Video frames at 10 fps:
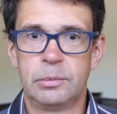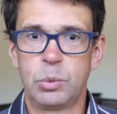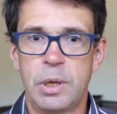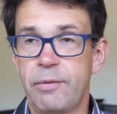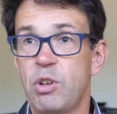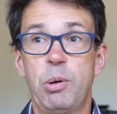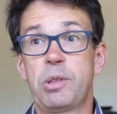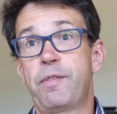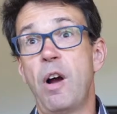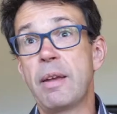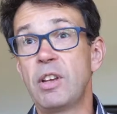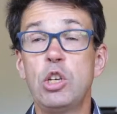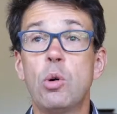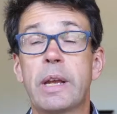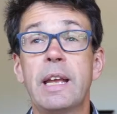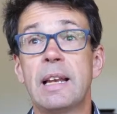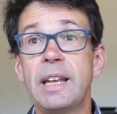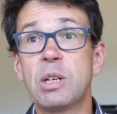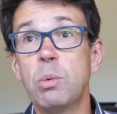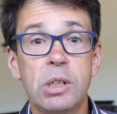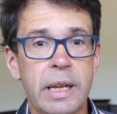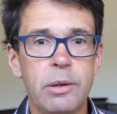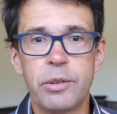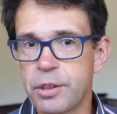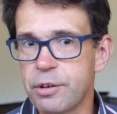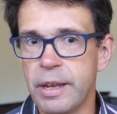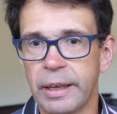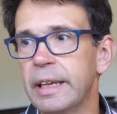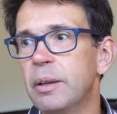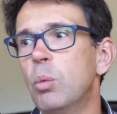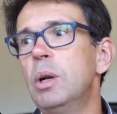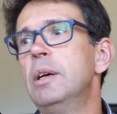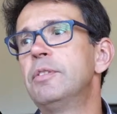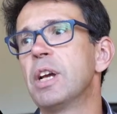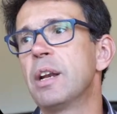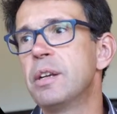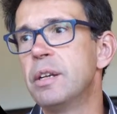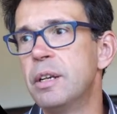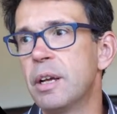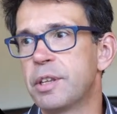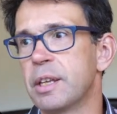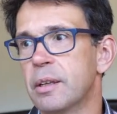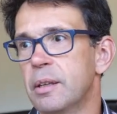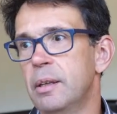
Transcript: Okay. If you put the 5 in, your king later will kill the 3. It will have done nothing.